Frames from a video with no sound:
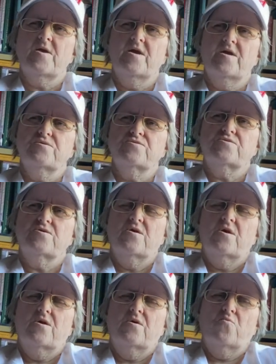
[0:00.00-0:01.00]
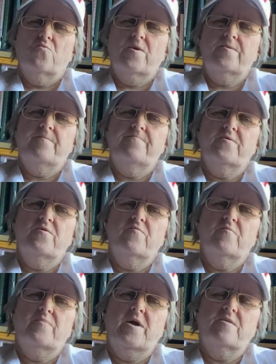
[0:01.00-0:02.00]
it's when the fear of
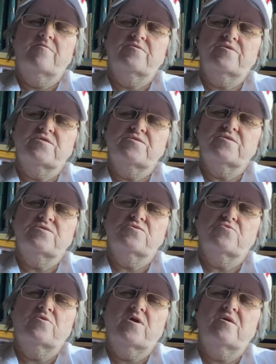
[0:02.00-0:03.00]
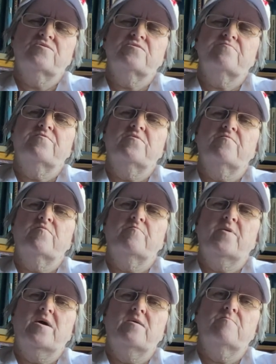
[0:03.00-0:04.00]
abandonment, the distance creates the fear of
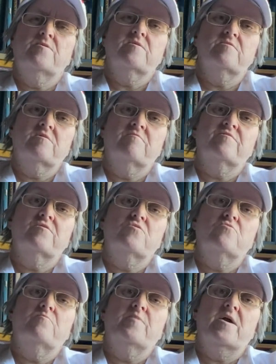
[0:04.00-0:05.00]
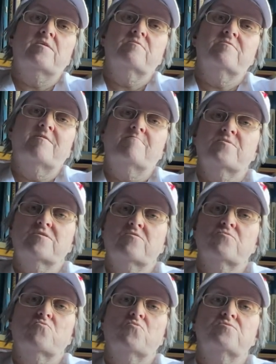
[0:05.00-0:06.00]
abandonment, then they think you abandoned them, but
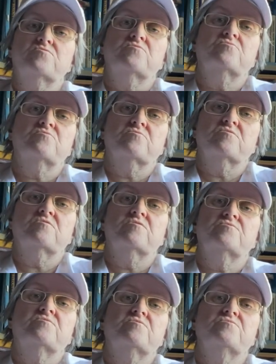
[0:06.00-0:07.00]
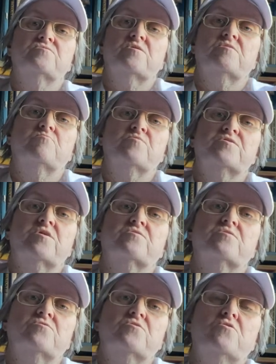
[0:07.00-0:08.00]
they're the ones that took the distance and
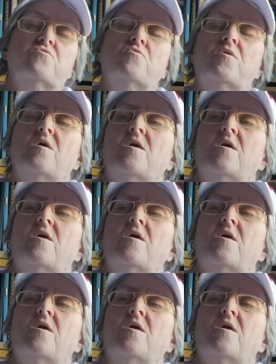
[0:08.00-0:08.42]
rejected you.